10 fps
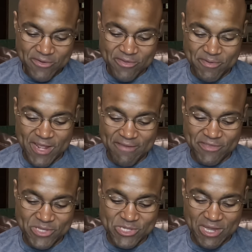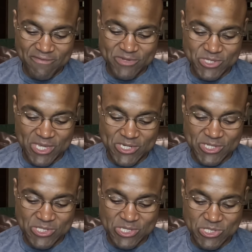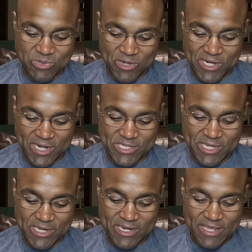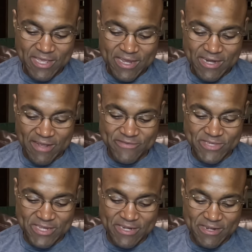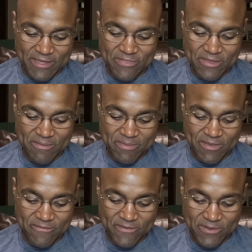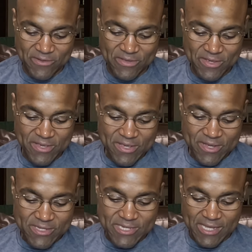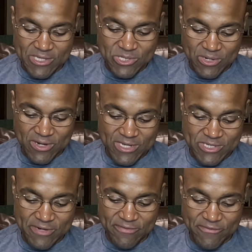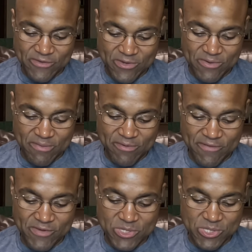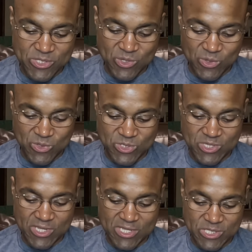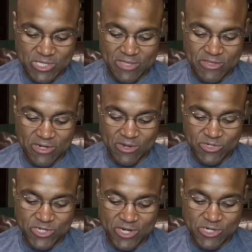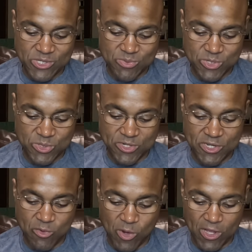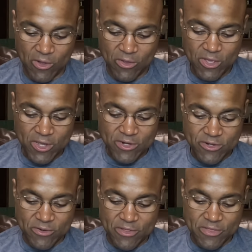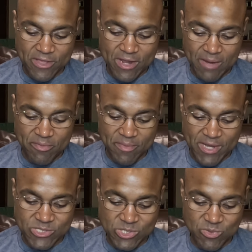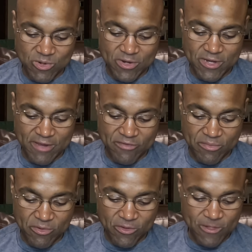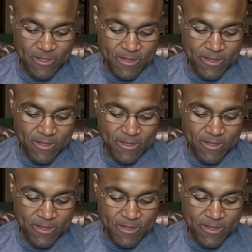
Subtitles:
We've been having this conversation since 2019, and I've seen nothing being filled. Salazar has a different view and previously told City and State the negotiations were trending well, noting that compromises were inevitable.